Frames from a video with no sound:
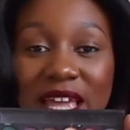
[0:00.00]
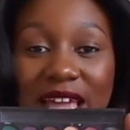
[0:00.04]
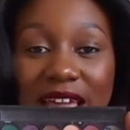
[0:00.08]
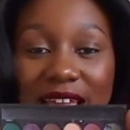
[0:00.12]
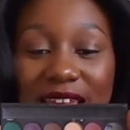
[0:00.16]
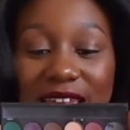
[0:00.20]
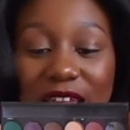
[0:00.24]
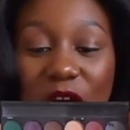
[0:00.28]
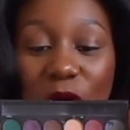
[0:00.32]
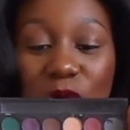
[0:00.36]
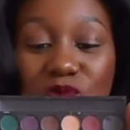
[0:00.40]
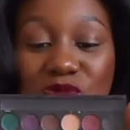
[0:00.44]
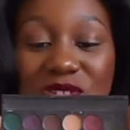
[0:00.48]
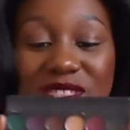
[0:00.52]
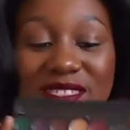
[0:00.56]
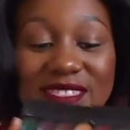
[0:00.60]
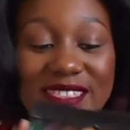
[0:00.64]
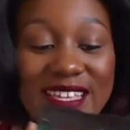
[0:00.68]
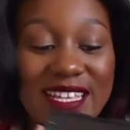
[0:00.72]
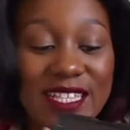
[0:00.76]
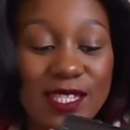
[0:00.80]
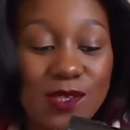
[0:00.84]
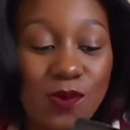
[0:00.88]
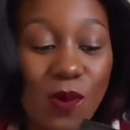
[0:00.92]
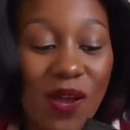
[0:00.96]
Now with
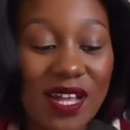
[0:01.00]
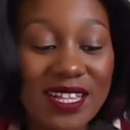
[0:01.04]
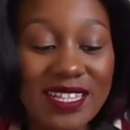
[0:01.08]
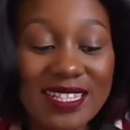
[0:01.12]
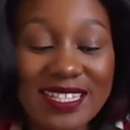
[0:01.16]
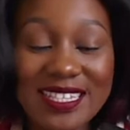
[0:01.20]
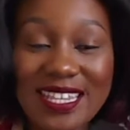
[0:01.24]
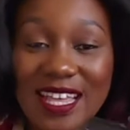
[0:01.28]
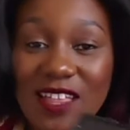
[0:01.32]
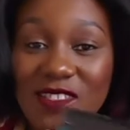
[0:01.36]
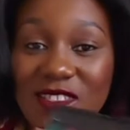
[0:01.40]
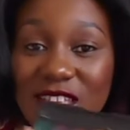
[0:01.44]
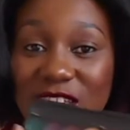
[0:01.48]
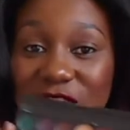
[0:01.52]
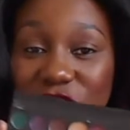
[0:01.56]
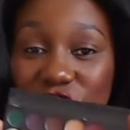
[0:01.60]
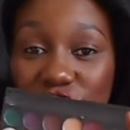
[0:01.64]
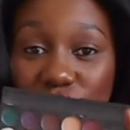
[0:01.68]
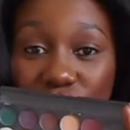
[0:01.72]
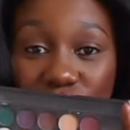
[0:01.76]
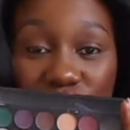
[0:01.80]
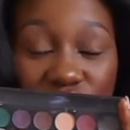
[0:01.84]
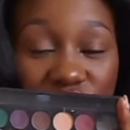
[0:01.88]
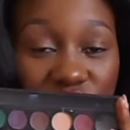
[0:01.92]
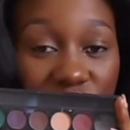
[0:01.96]
these ones, there's
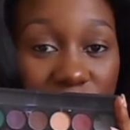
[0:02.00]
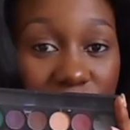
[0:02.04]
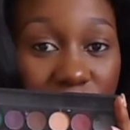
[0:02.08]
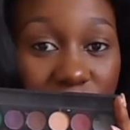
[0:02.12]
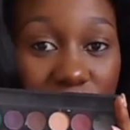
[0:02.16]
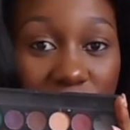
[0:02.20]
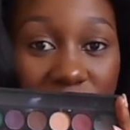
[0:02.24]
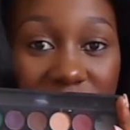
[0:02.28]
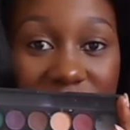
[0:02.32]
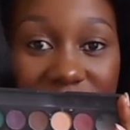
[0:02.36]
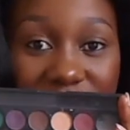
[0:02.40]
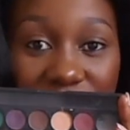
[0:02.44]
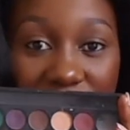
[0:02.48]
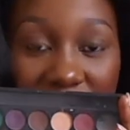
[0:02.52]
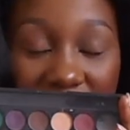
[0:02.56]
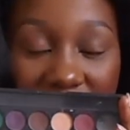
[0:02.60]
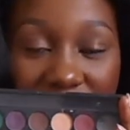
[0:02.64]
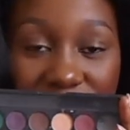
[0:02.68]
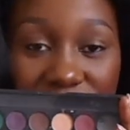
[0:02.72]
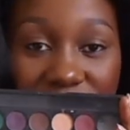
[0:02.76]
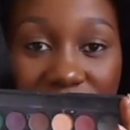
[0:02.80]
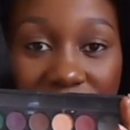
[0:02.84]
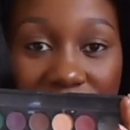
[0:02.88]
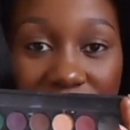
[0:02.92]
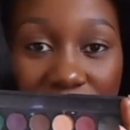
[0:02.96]
no shimmer
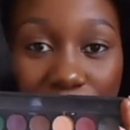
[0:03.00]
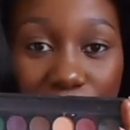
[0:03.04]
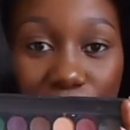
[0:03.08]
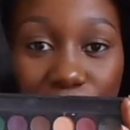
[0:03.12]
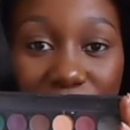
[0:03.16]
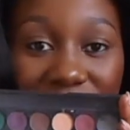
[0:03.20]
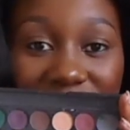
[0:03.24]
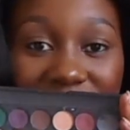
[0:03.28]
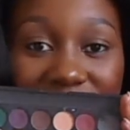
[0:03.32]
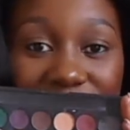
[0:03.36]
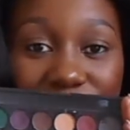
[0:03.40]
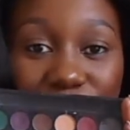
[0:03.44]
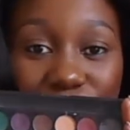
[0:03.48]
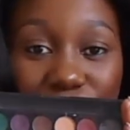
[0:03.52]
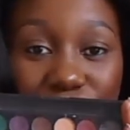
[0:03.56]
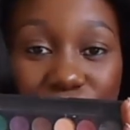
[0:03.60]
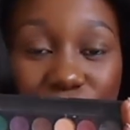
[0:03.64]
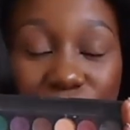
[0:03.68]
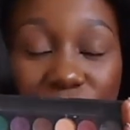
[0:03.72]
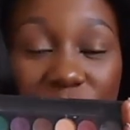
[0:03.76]
whatsoever, but they do.